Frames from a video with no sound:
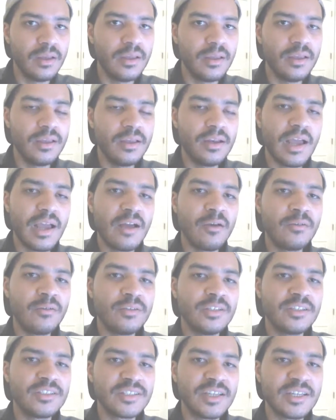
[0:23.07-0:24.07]
And
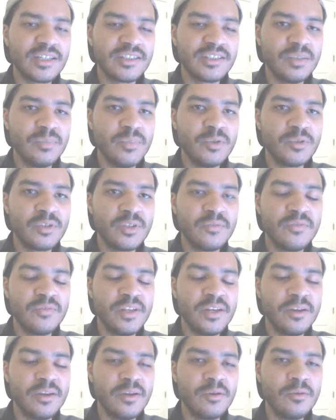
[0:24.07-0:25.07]
I'll discuss the music
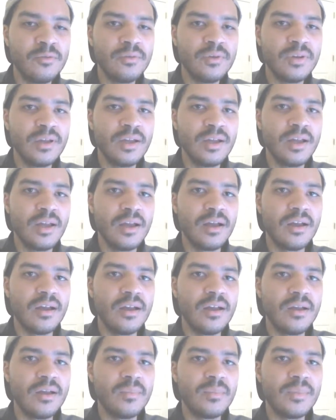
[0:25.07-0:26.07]
video
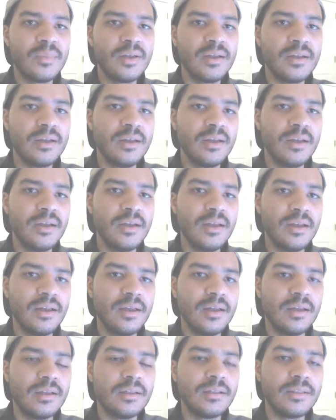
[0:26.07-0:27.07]
um,
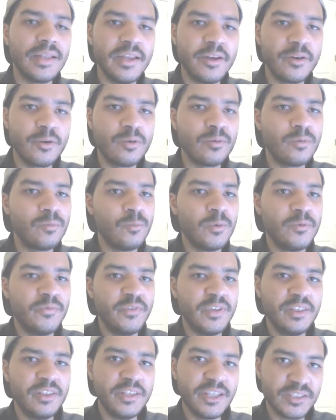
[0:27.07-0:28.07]
later
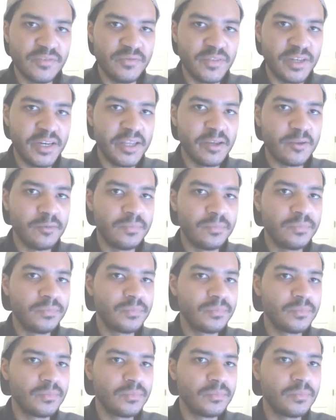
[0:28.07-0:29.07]
within this video.
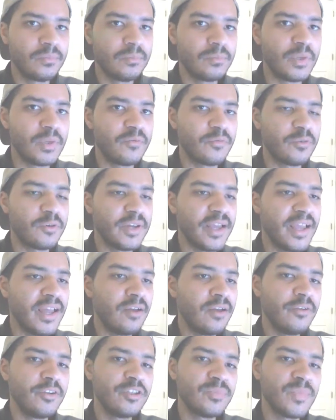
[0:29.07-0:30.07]
But for
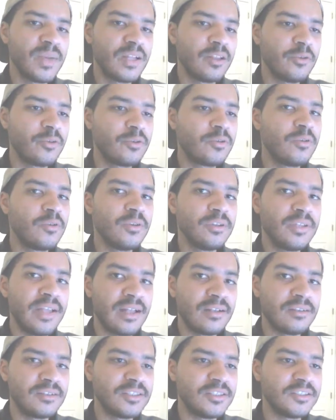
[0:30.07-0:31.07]
now, here's my lyrical
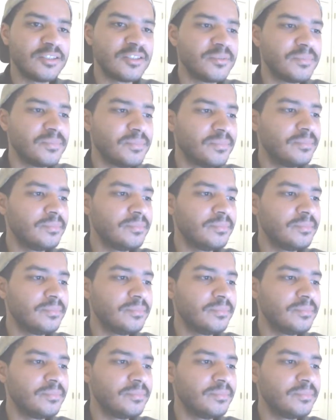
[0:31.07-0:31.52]
analysis.